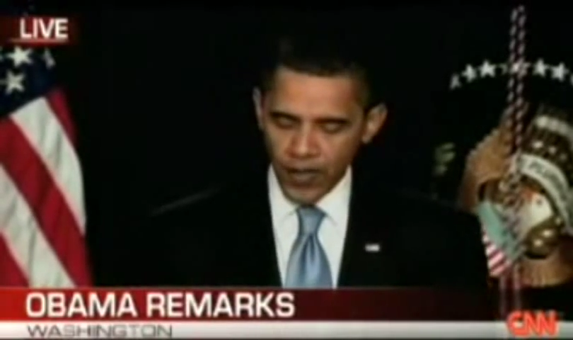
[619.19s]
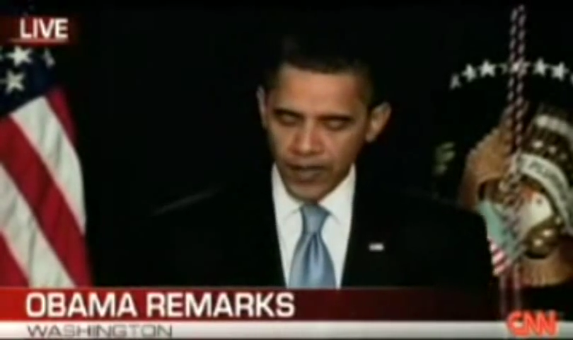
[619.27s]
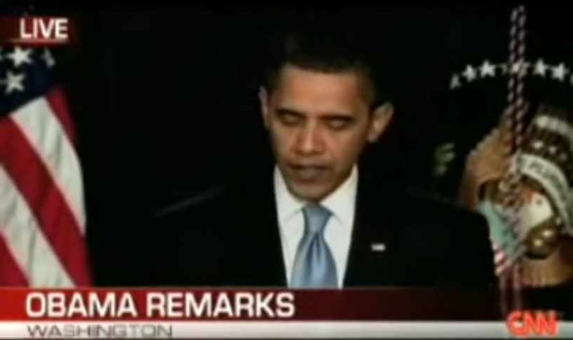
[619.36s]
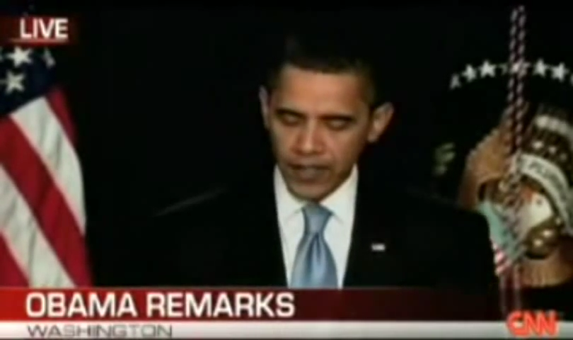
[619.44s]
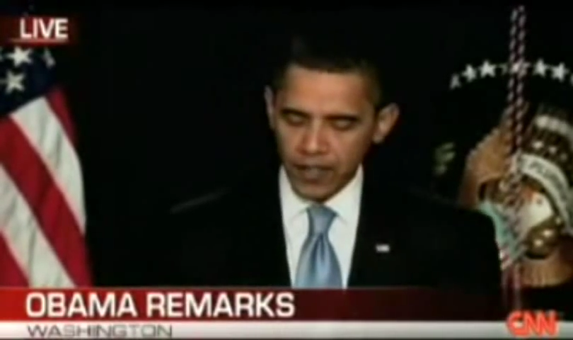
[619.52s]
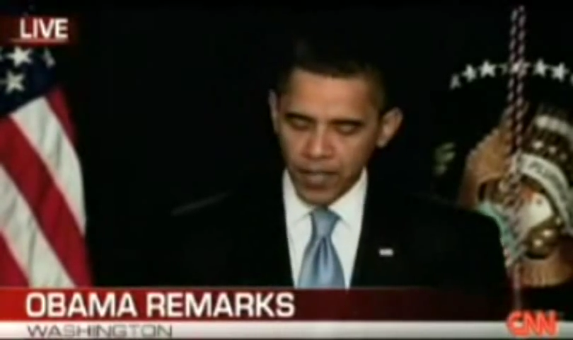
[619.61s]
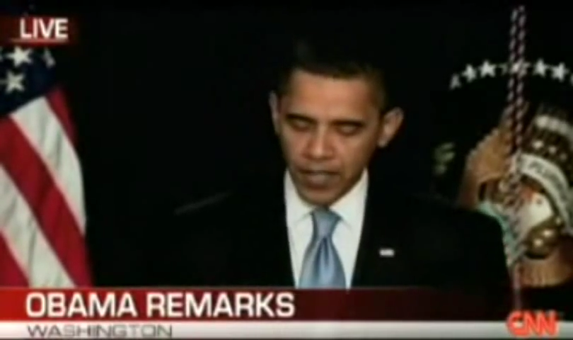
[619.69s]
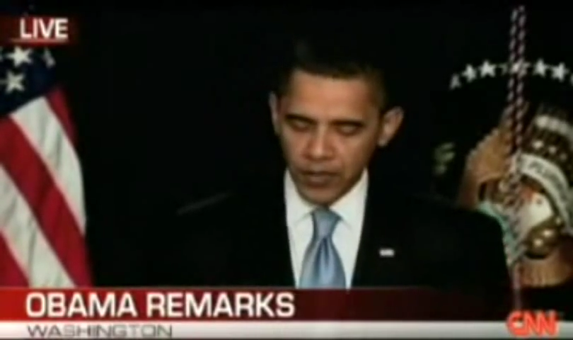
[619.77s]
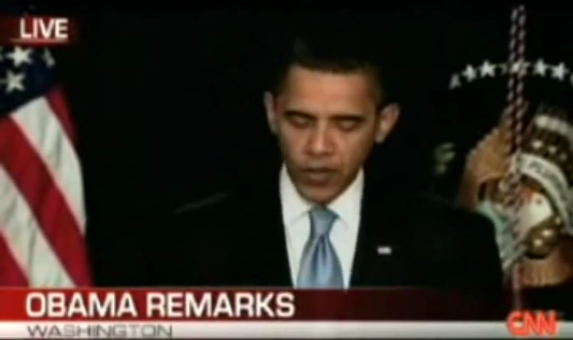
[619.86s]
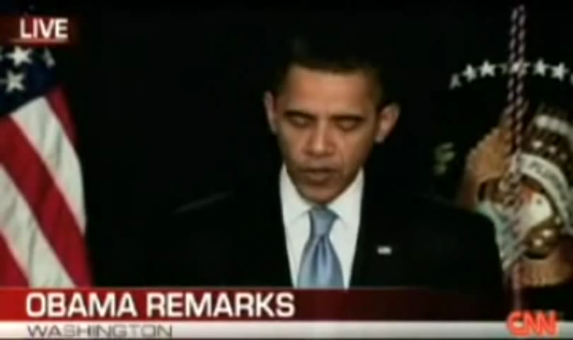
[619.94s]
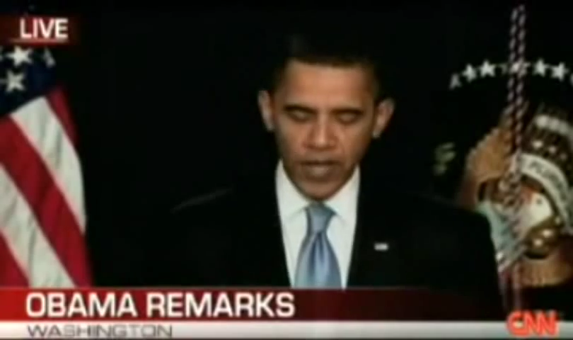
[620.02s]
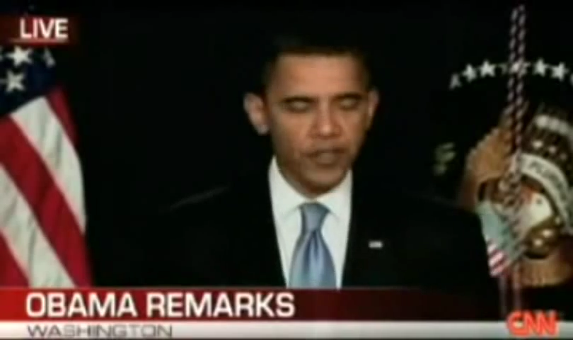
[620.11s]
that this
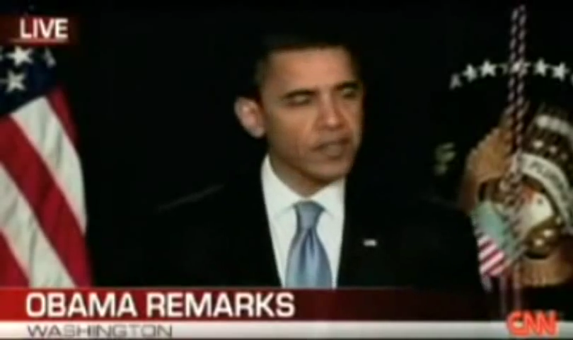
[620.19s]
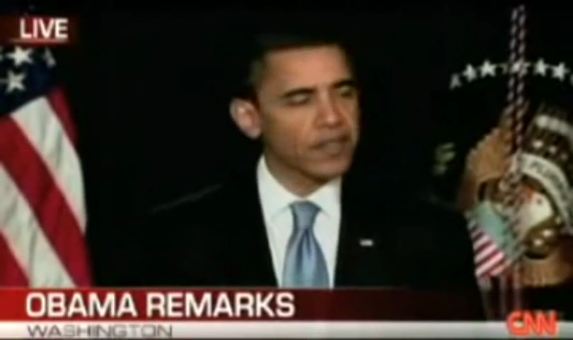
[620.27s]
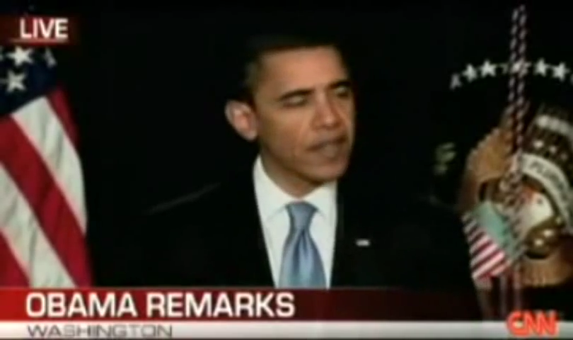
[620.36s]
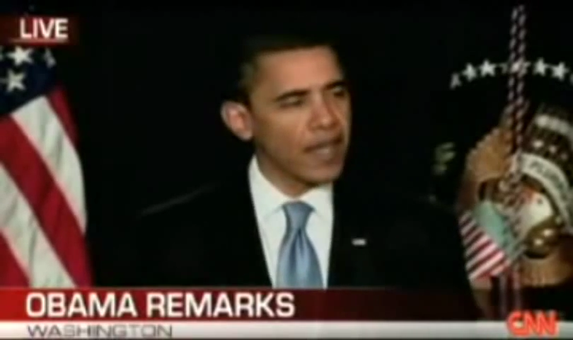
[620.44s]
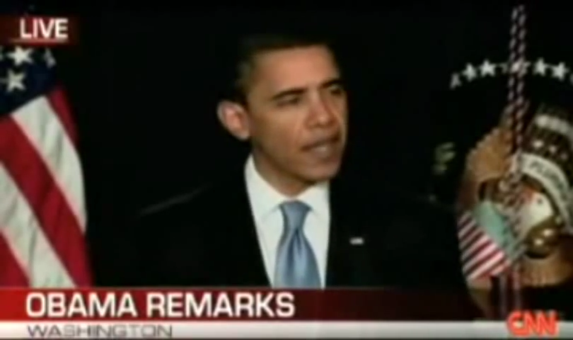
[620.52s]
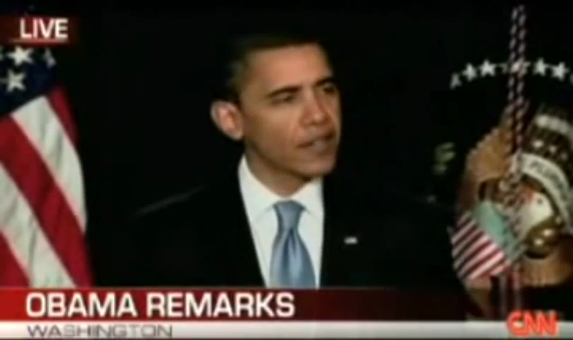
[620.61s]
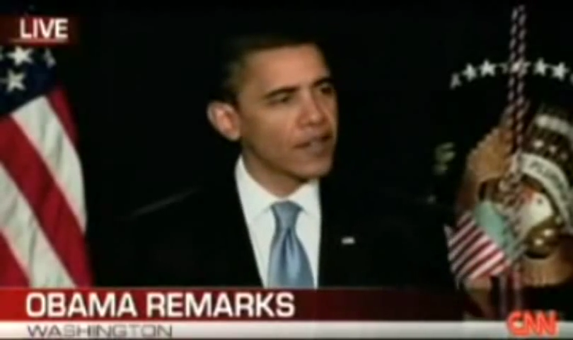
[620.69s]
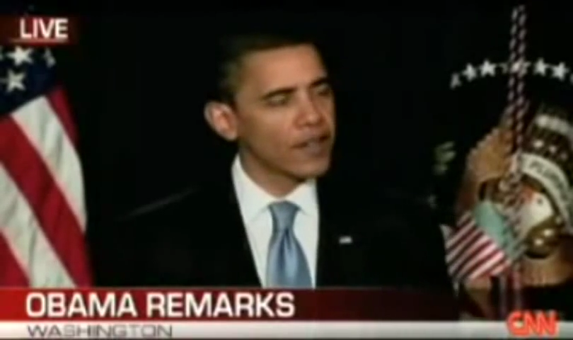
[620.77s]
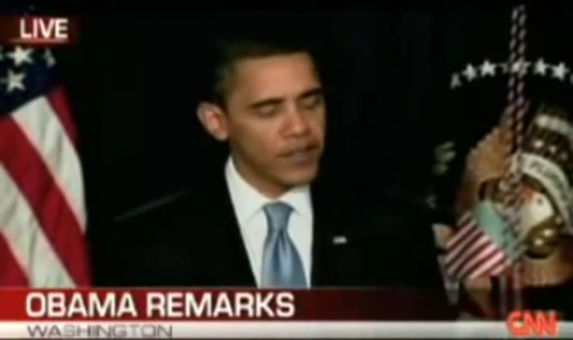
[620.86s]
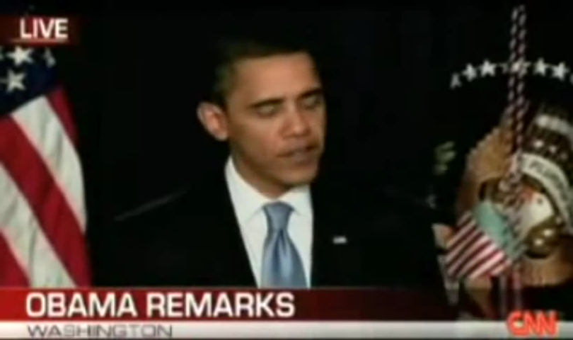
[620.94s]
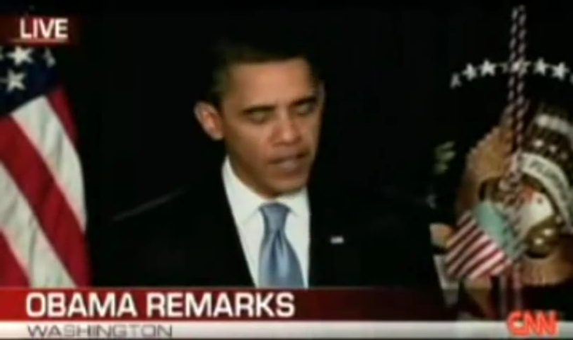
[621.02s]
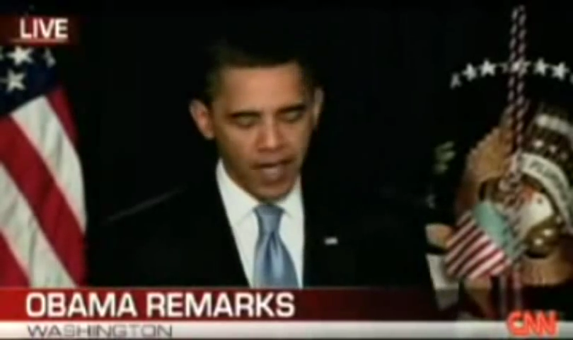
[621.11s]
administration stands on
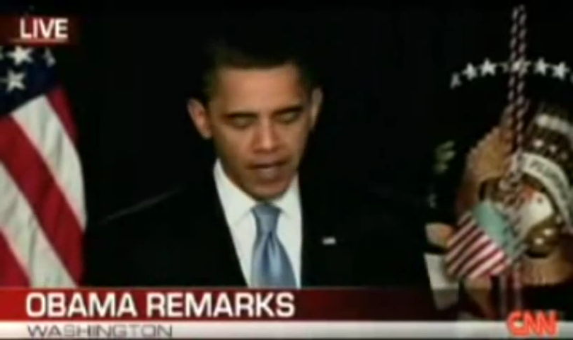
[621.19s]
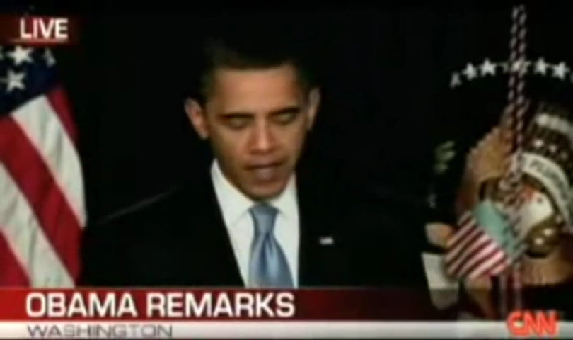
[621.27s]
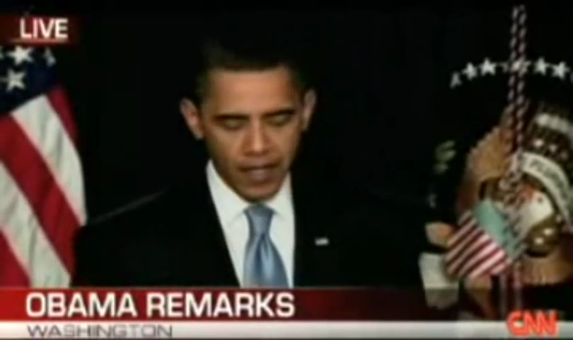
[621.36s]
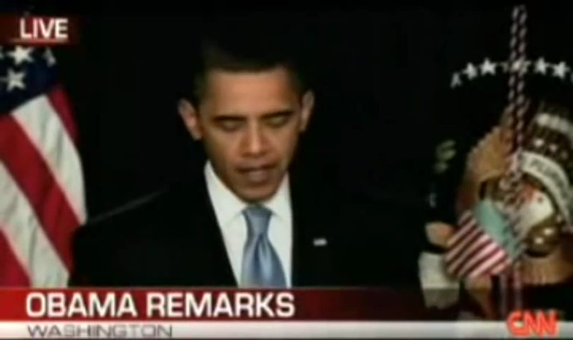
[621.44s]
the side